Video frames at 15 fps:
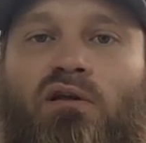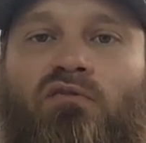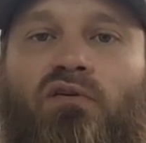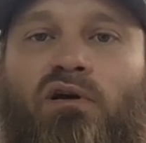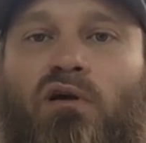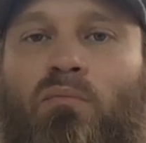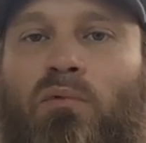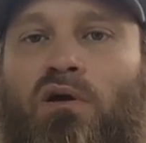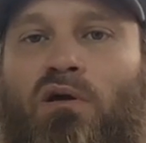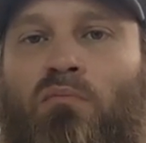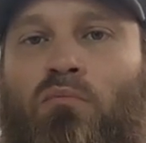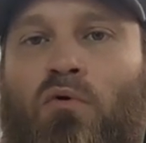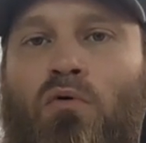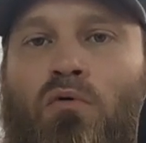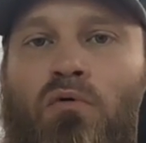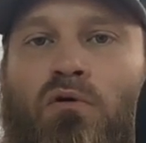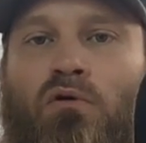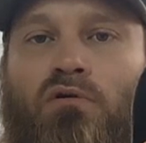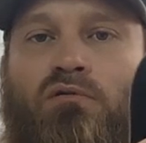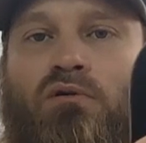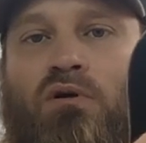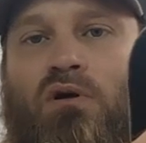If it can be
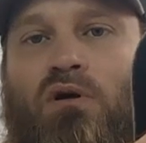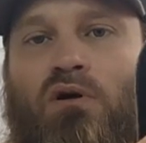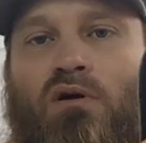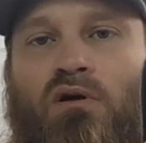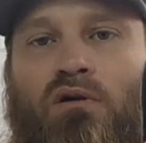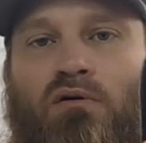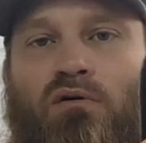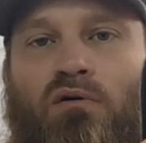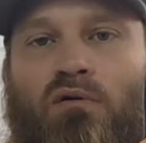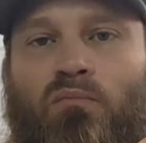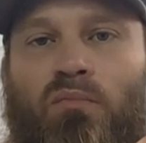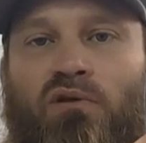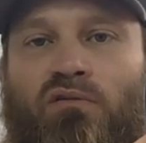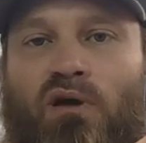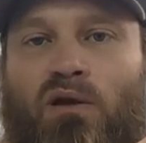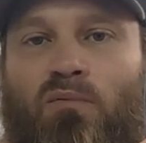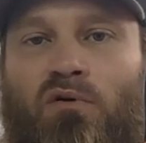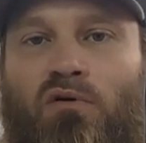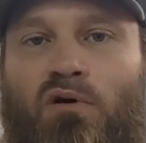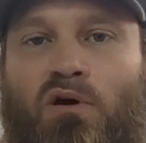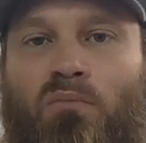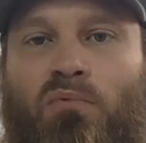embroidered, Ms. Amy
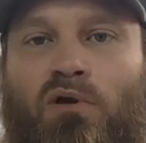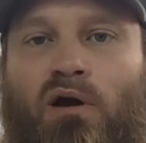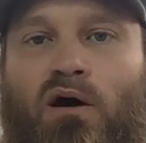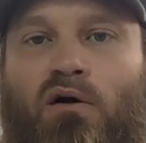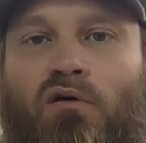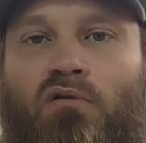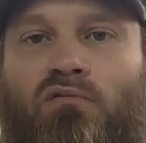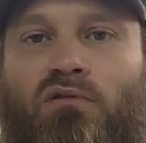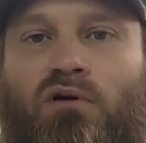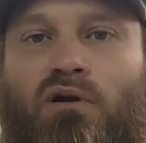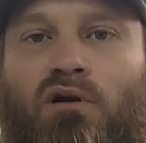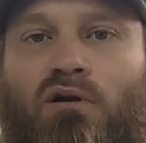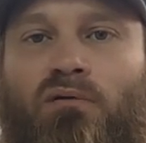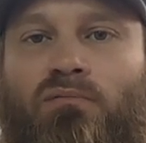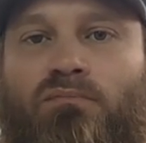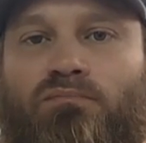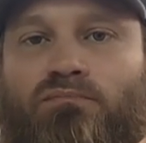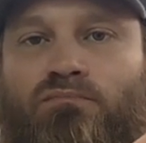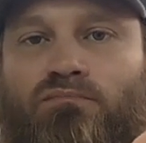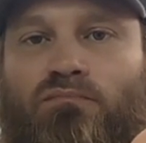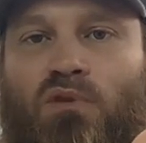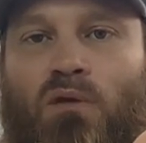will help you out over there.
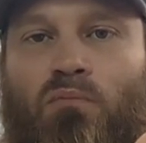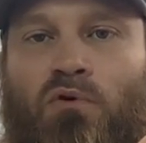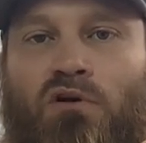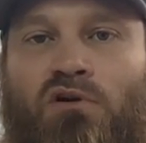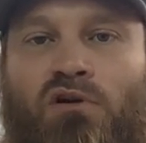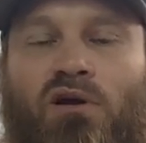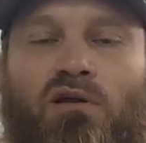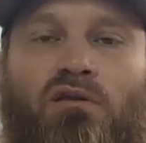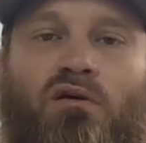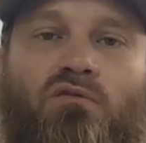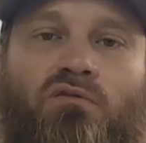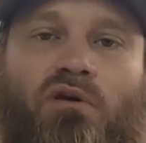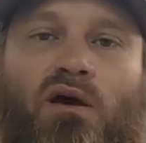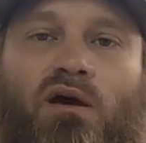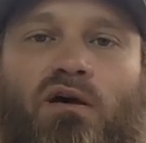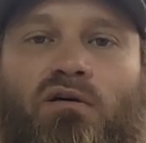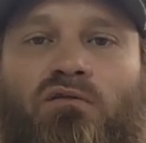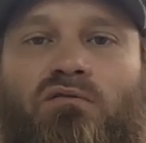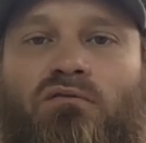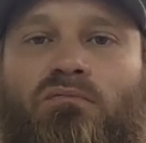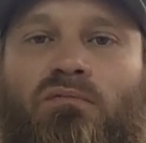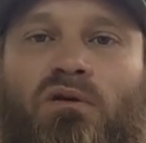Appreciate those
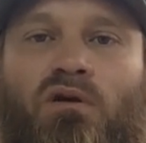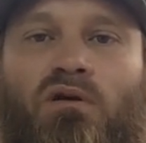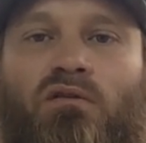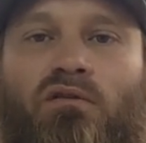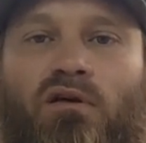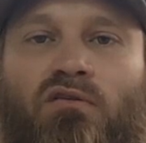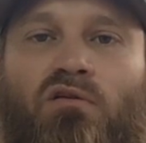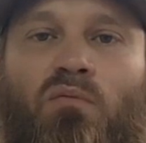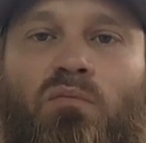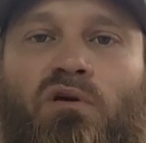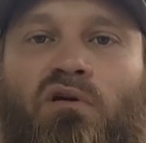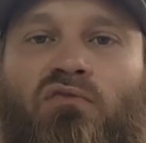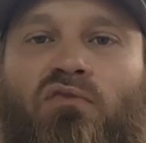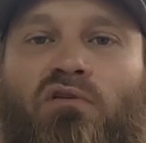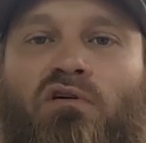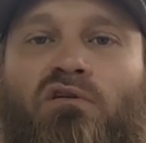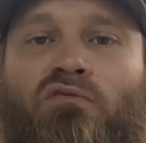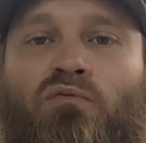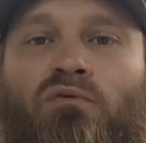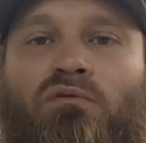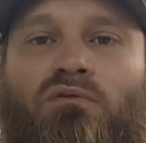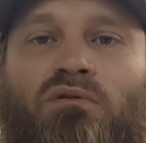guys. That's going to be it for this
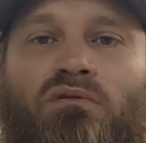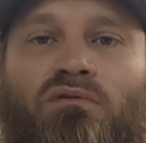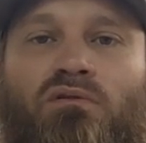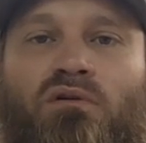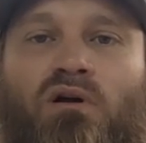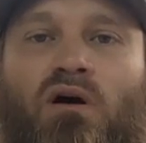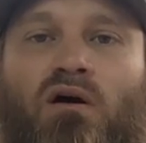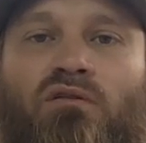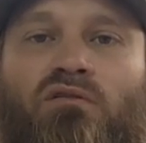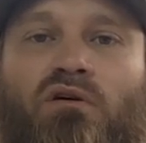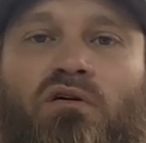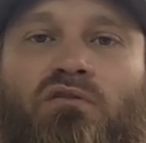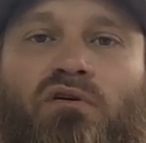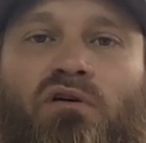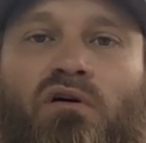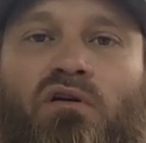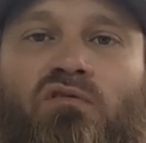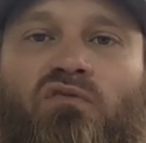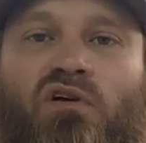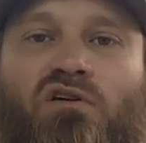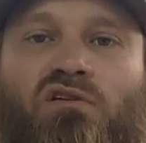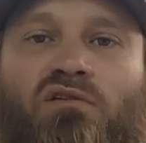one. God's Country Hunting and
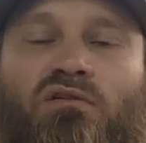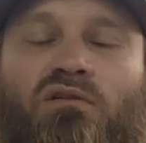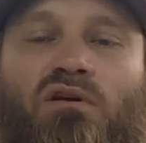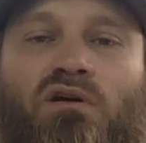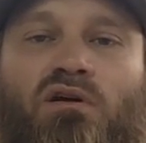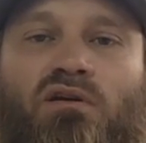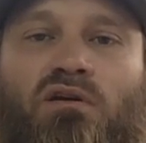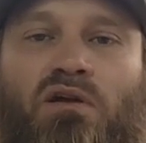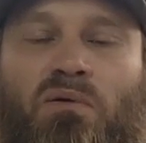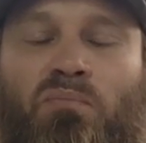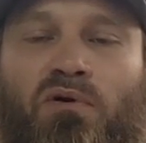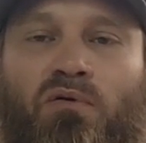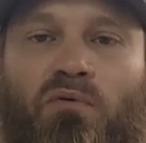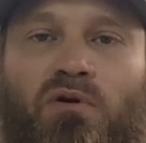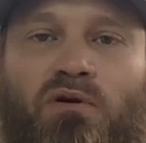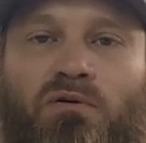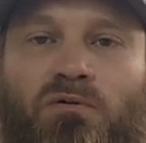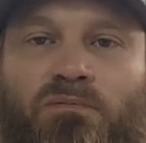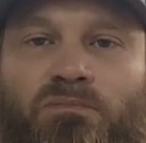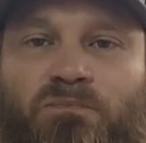Fishing. Keeping it real.